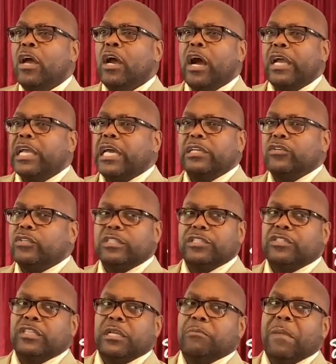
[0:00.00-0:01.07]
All you got to do is
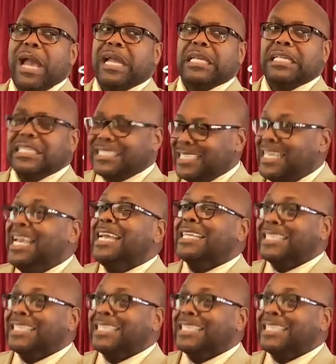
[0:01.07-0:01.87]
just sit back and listen.